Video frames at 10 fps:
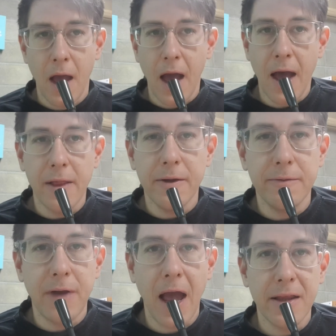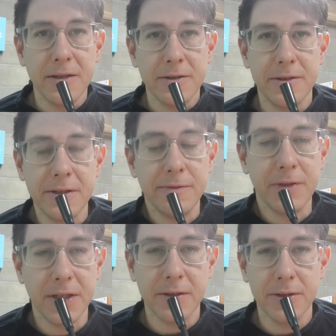Hal of Hal and Steve
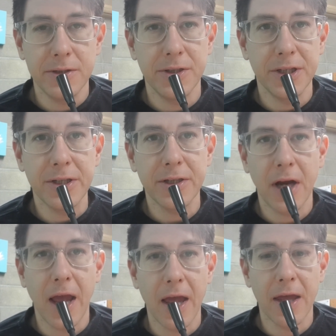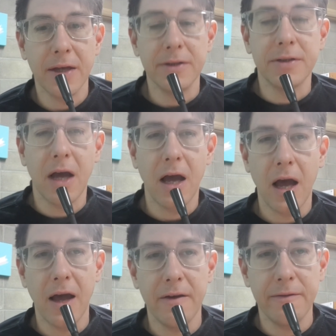English here, and
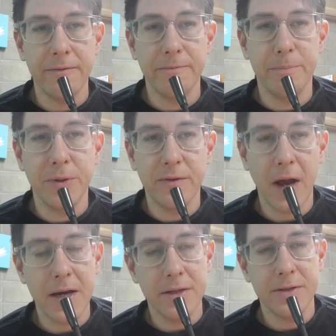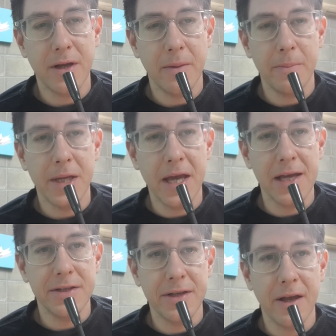I've provided some
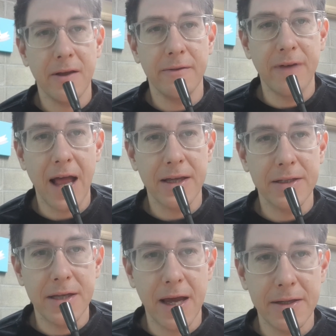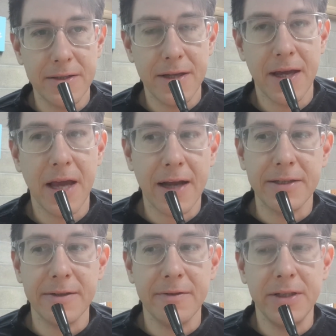ESL Valentine's Day
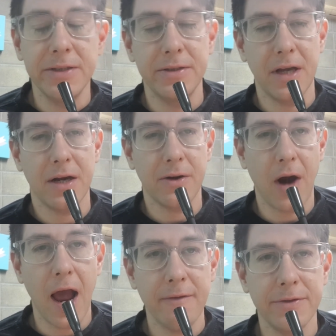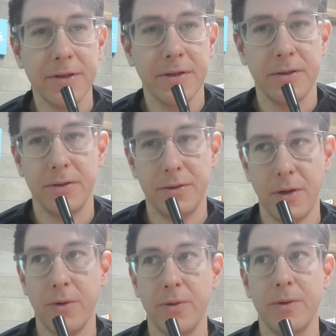activities and crafts.
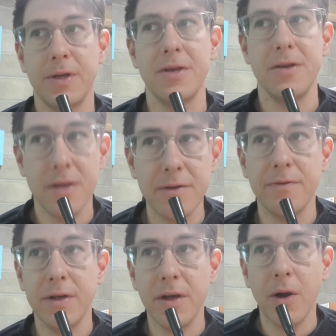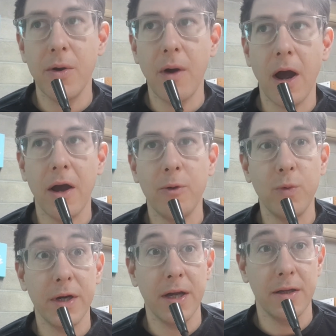So in this video, I
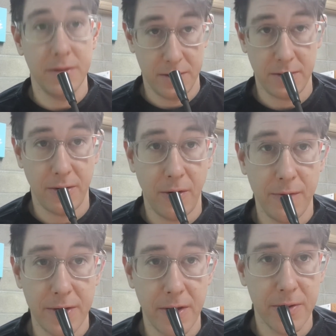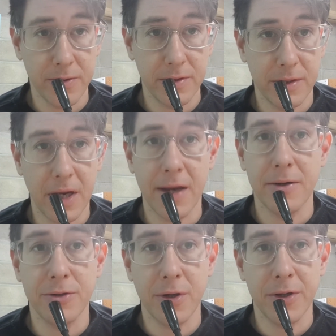want to just go over those
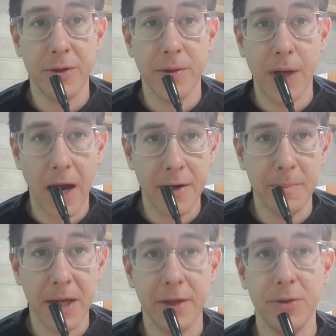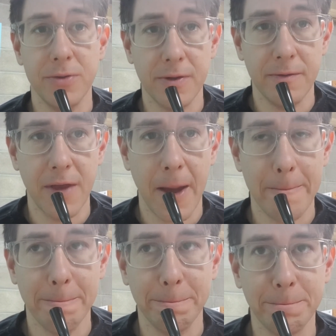and show you how to make use of them.